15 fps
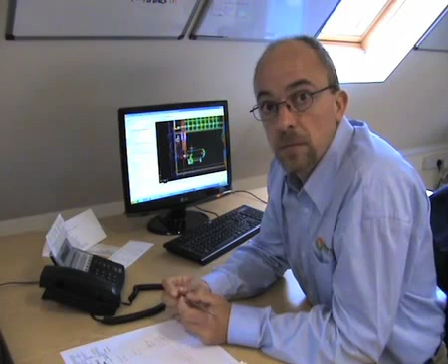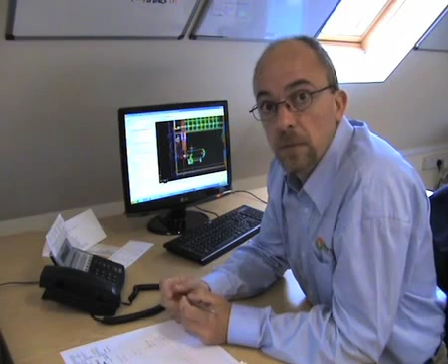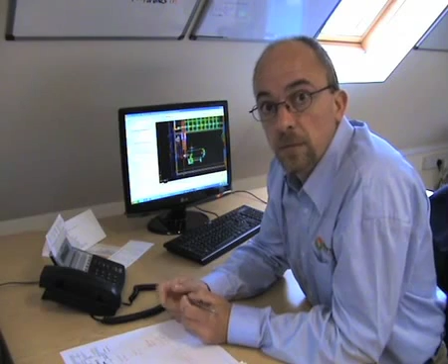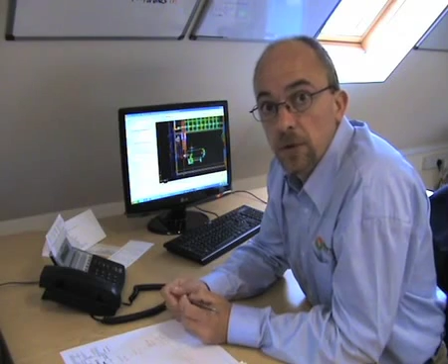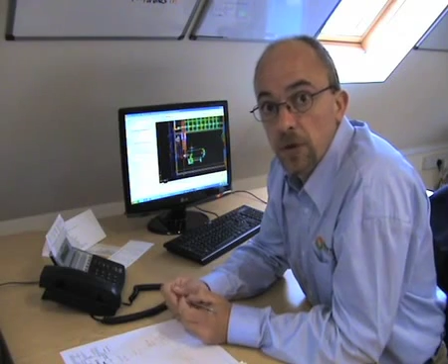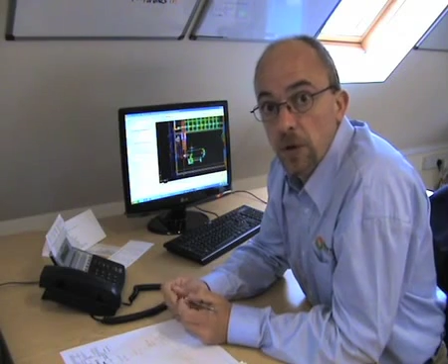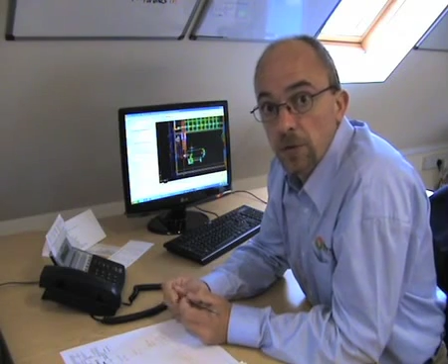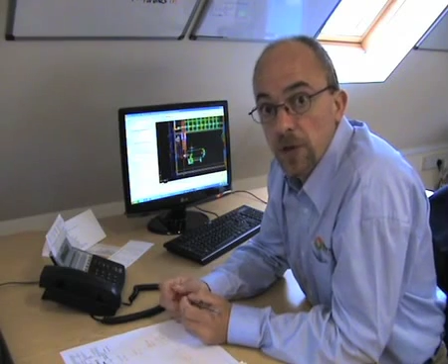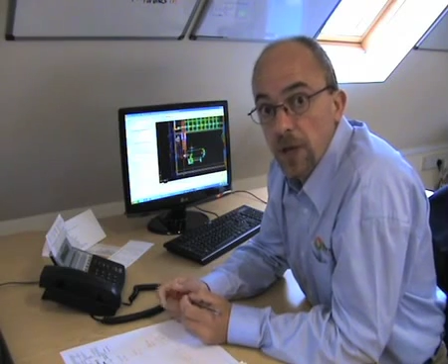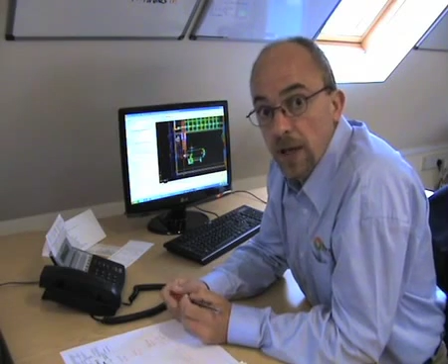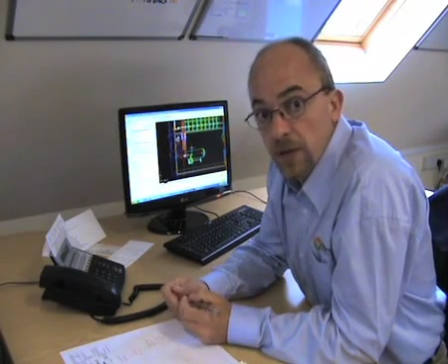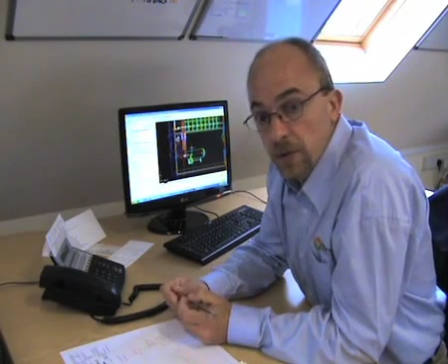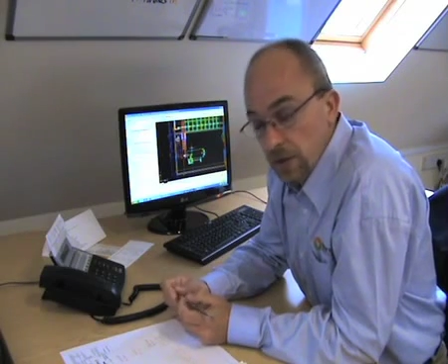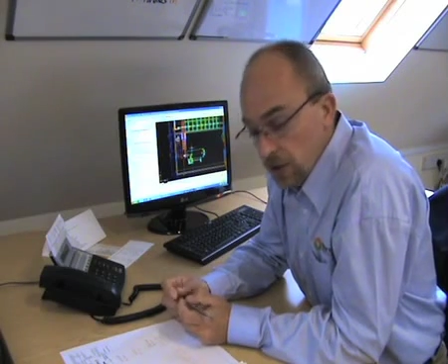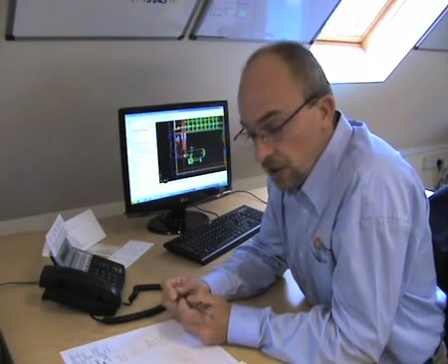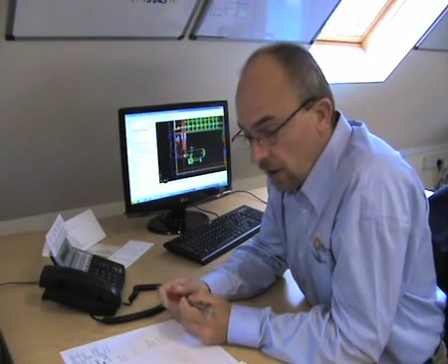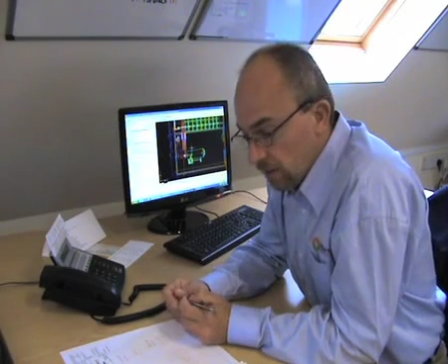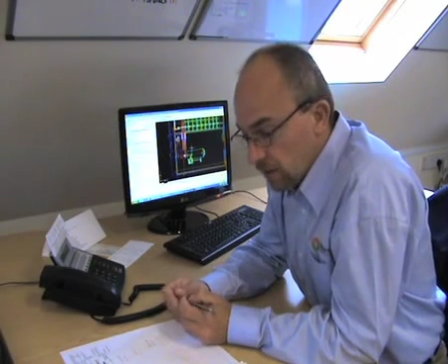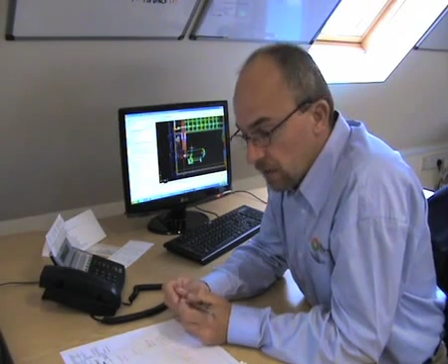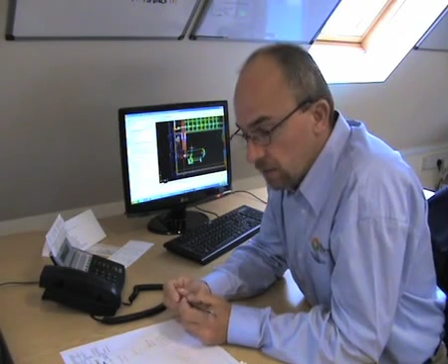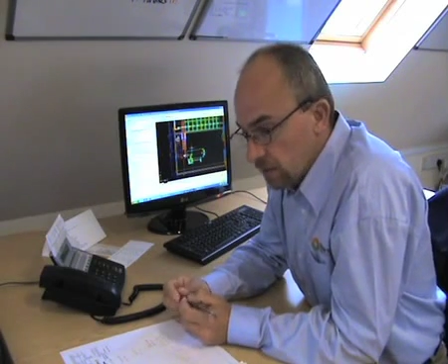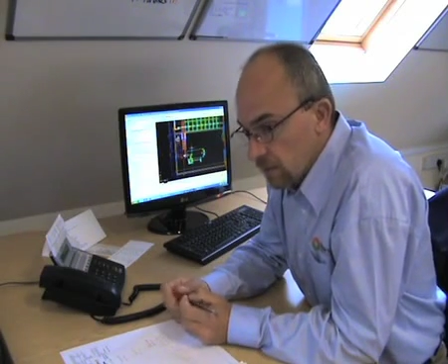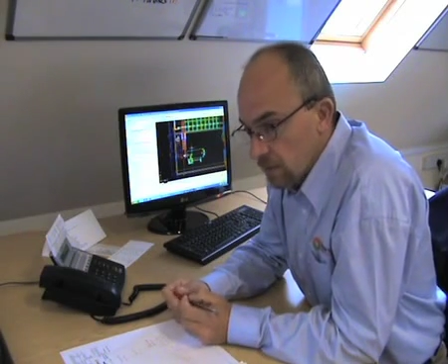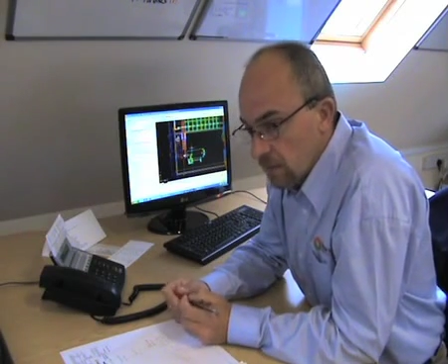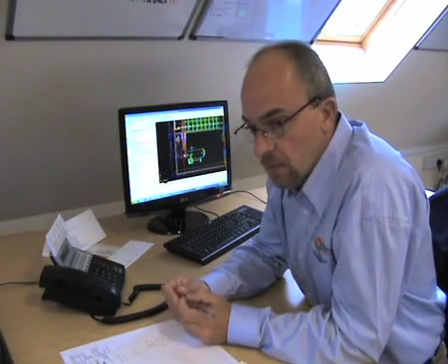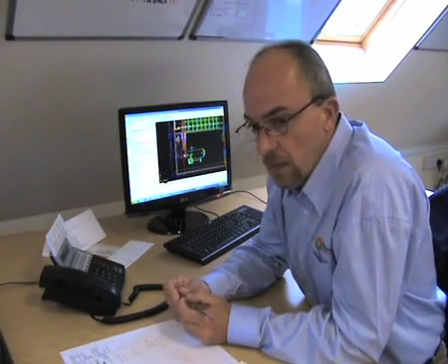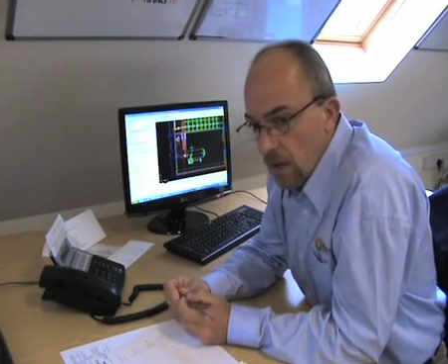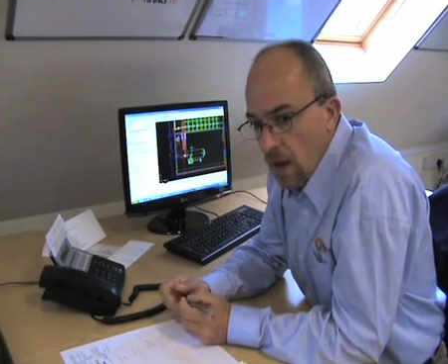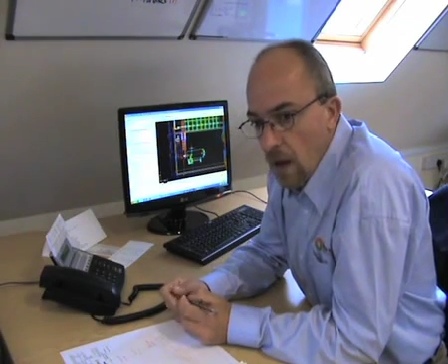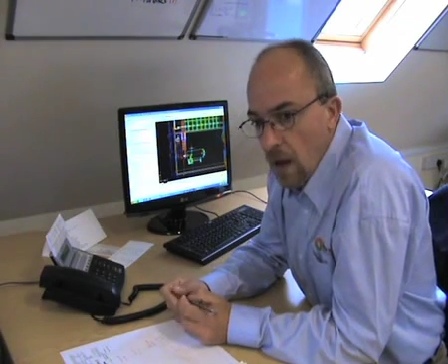which I was glad to accept.
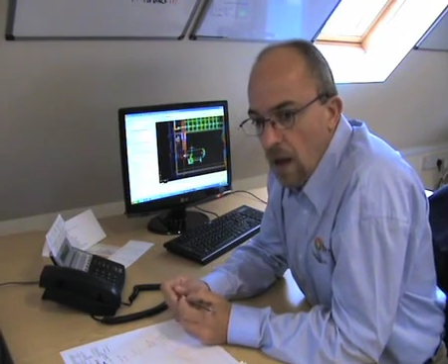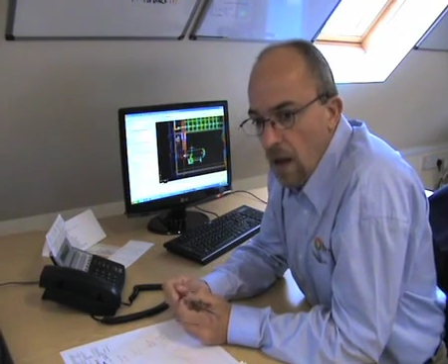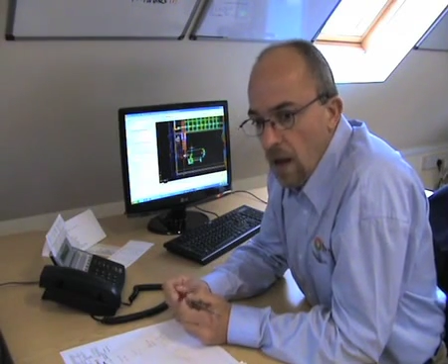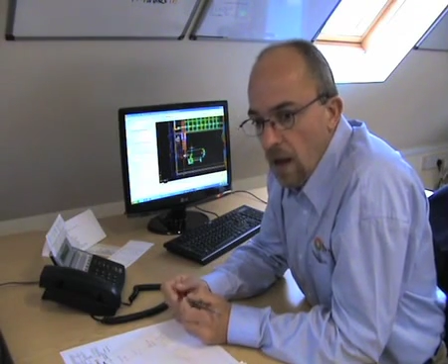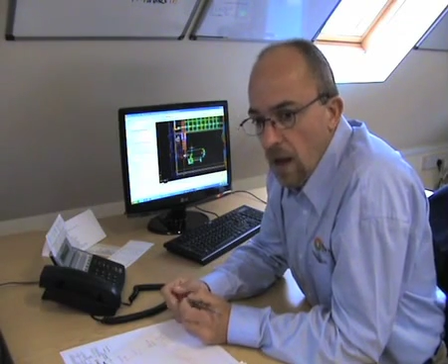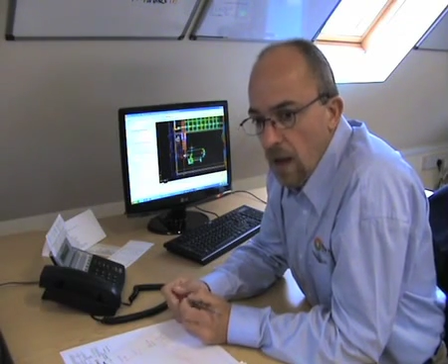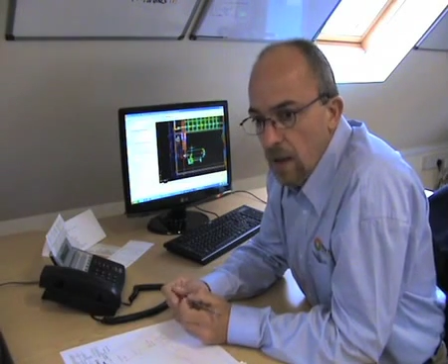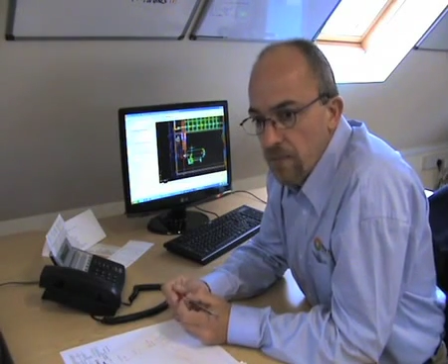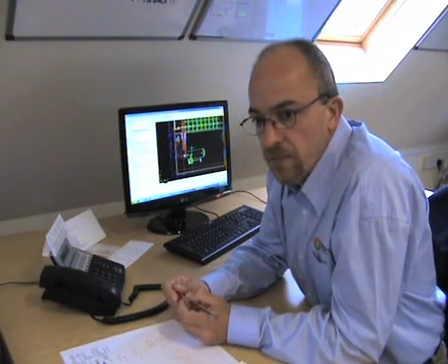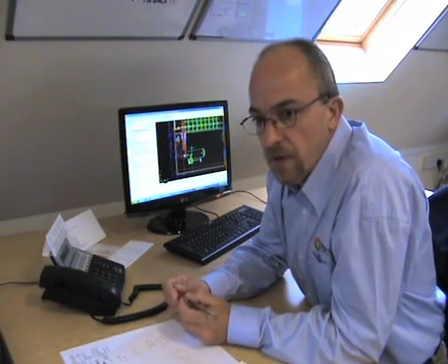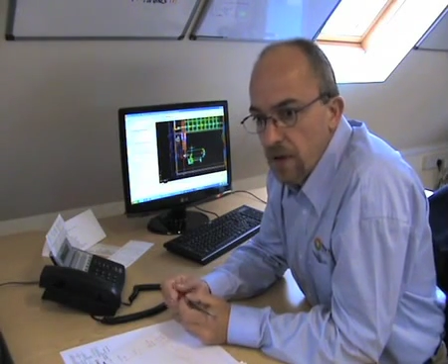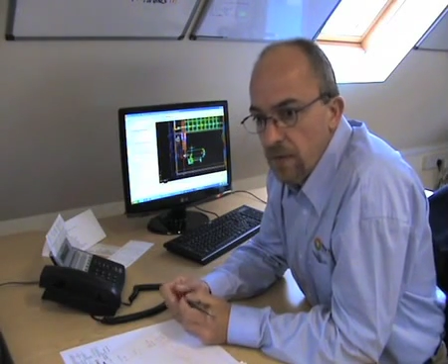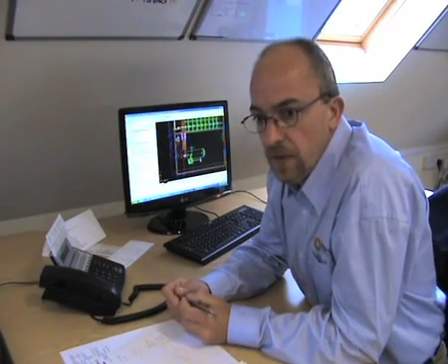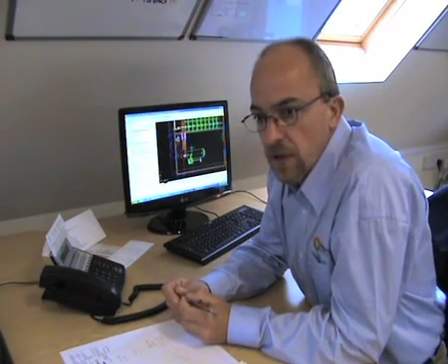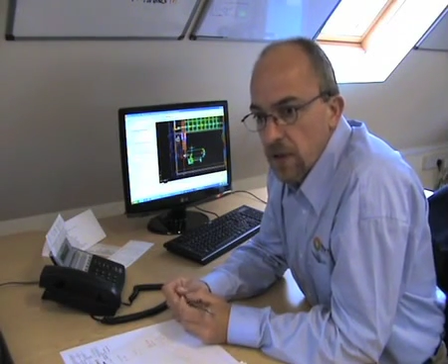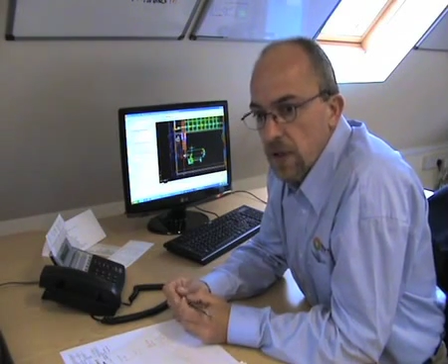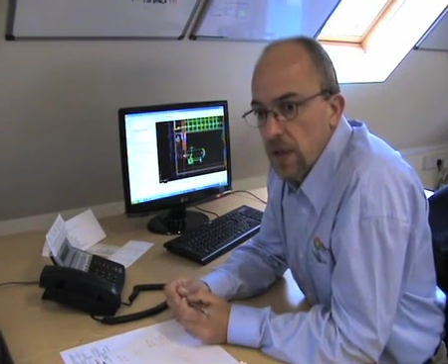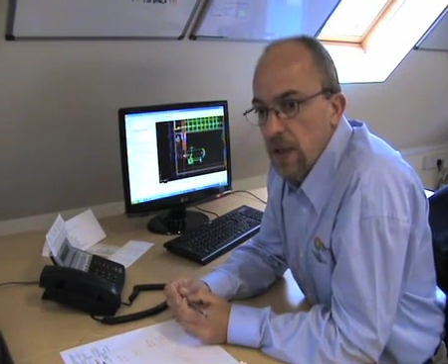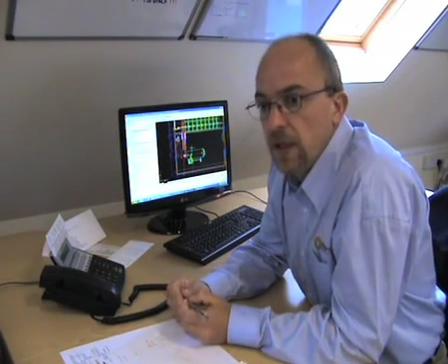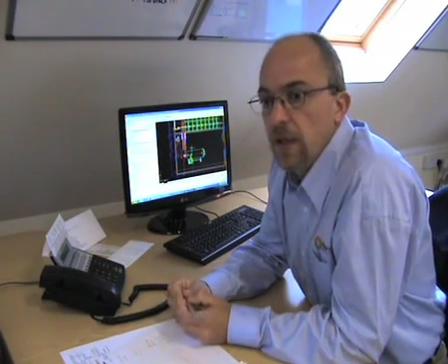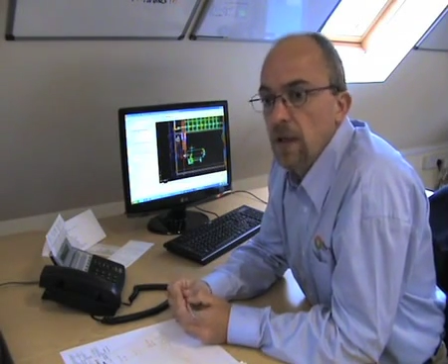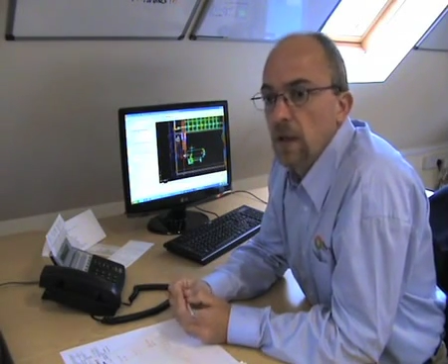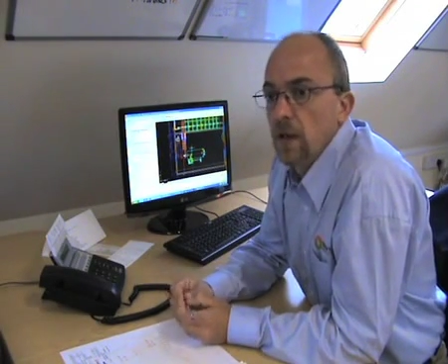Previously,